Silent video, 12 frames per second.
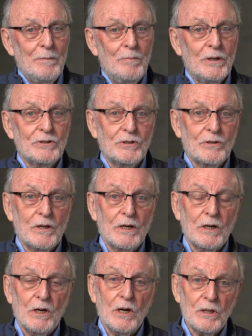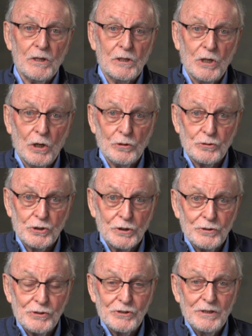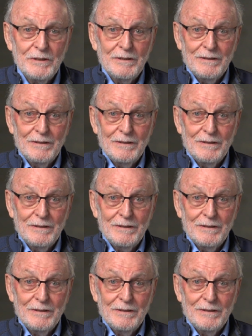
But there are other cultures,